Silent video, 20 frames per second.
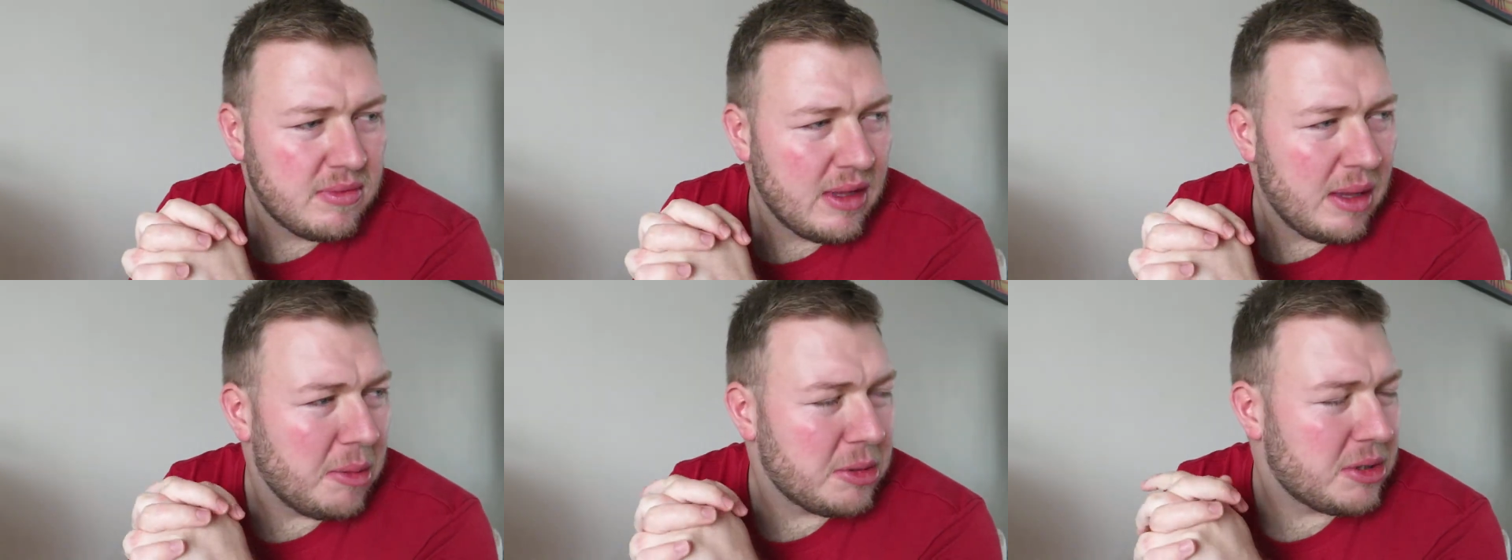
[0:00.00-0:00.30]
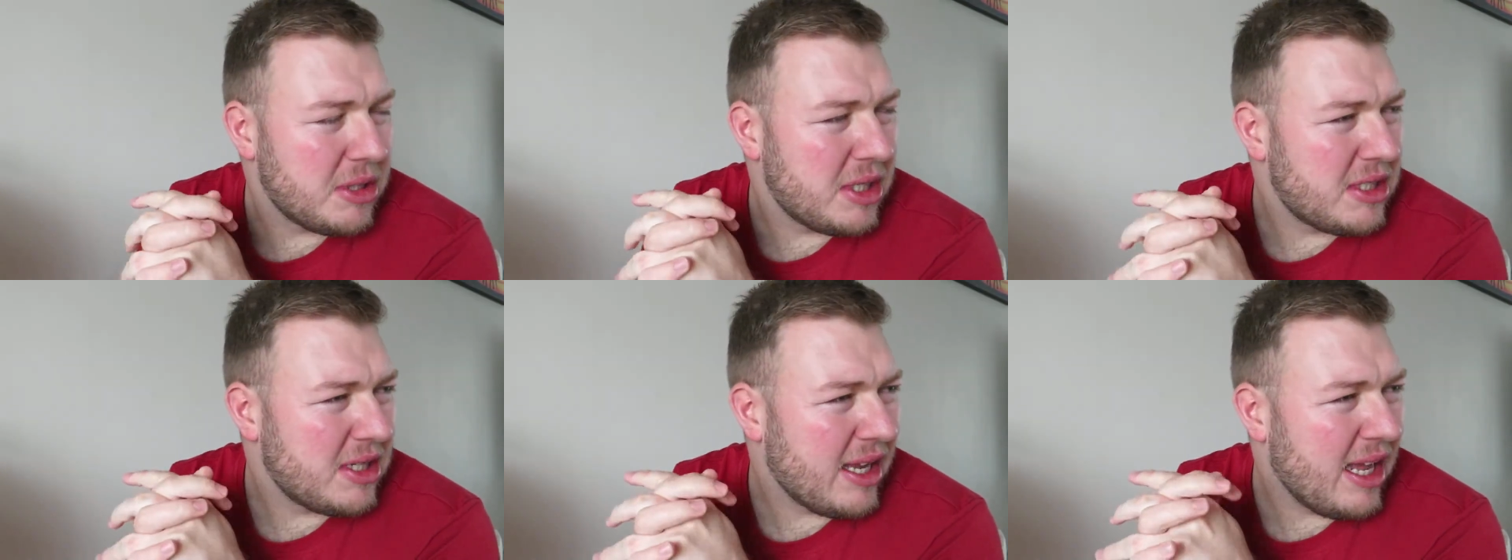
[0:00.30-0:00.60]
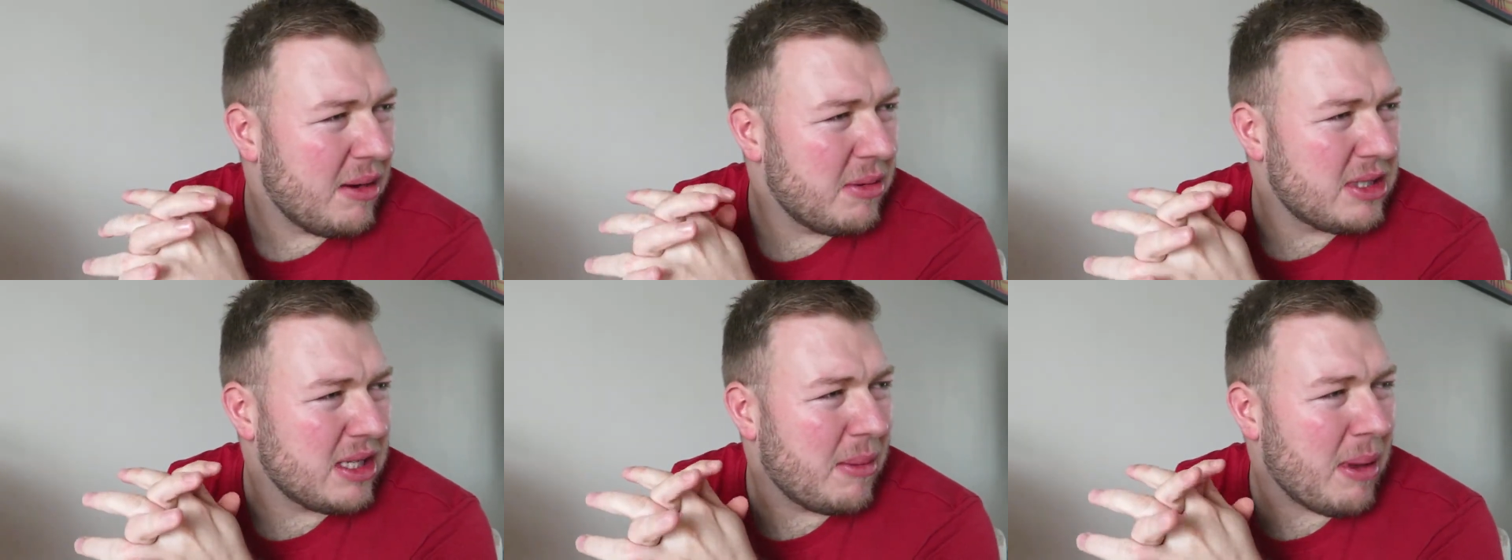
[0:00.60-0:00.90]
How much was this
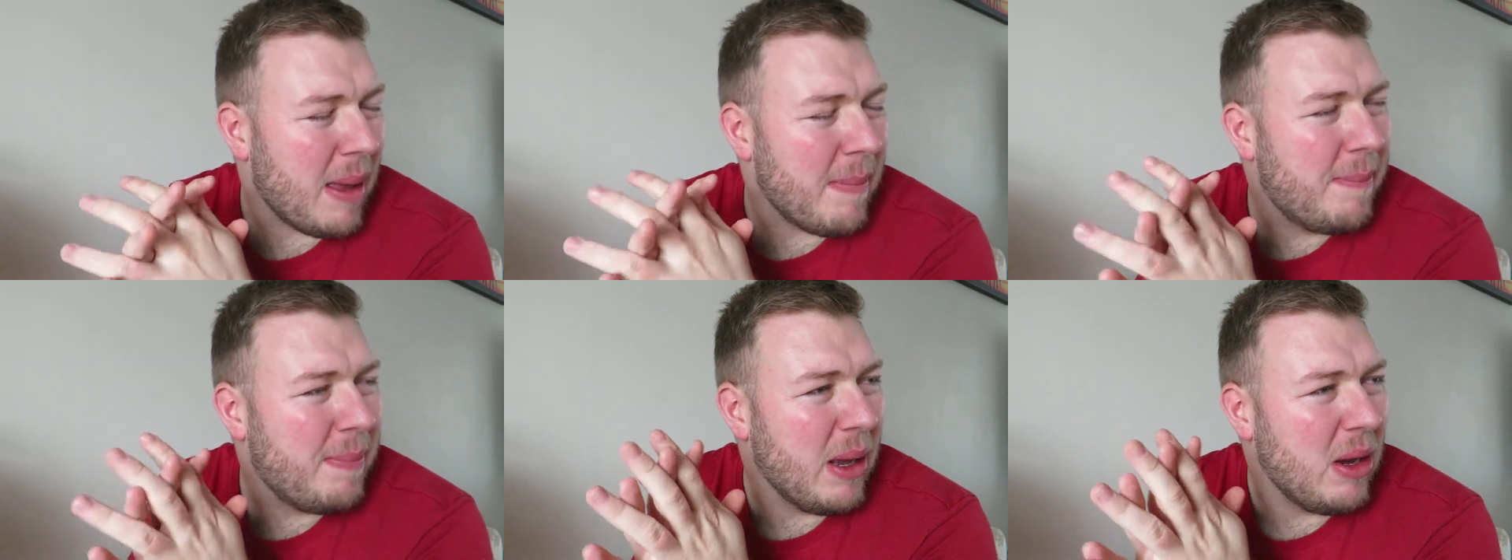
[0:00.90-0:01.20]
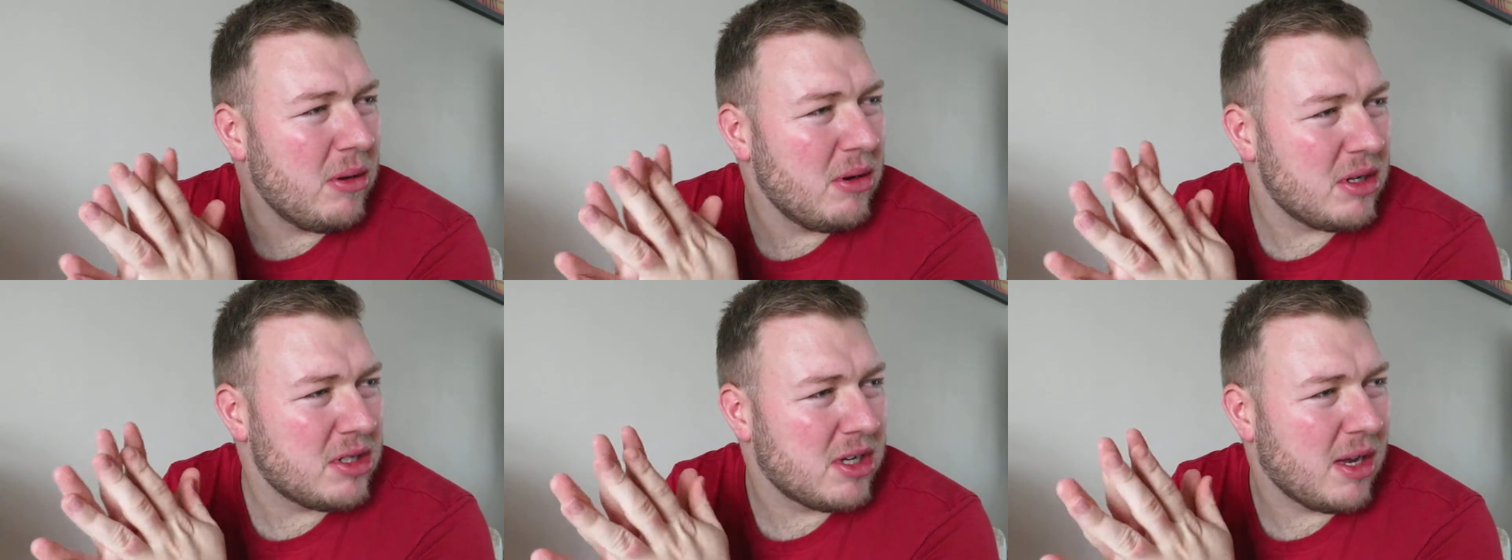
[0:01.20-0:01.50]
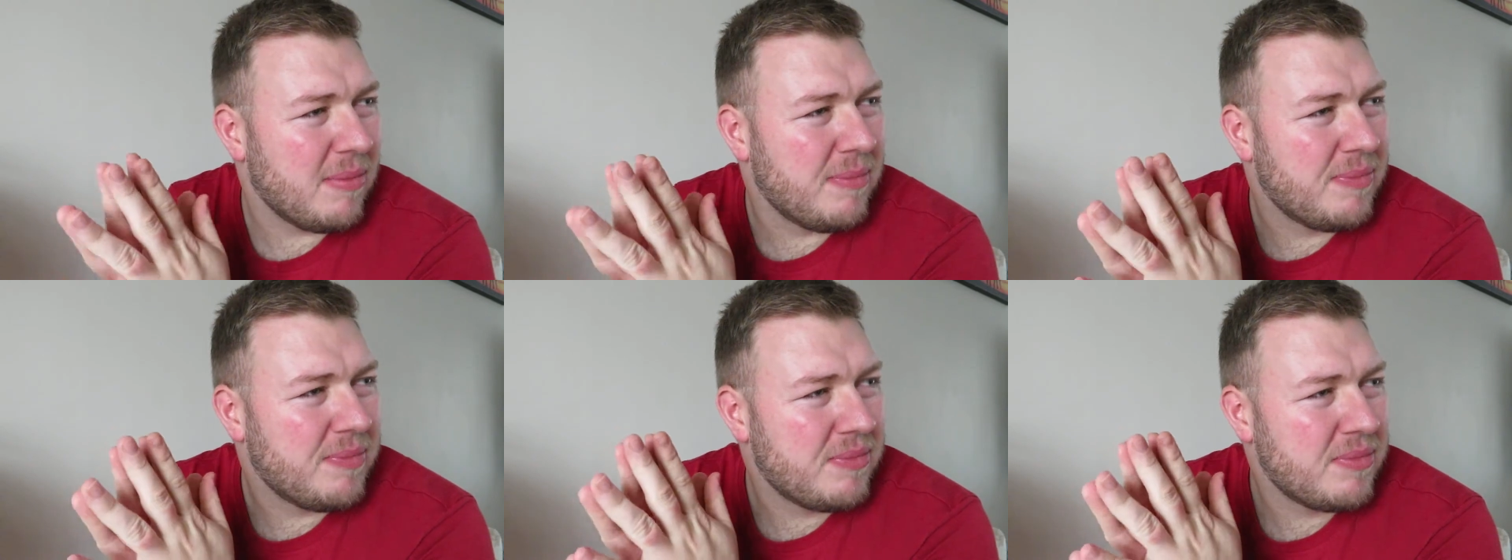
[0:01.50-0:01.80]
again? Was it about a pound or
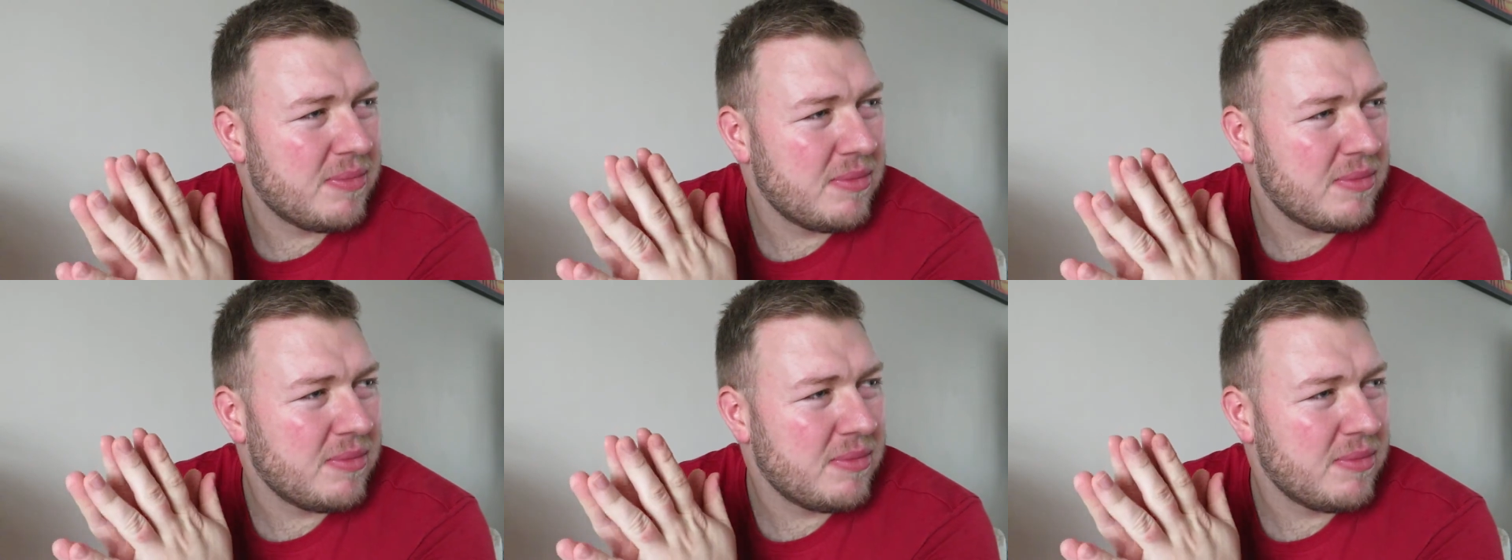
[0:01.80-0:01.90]
something?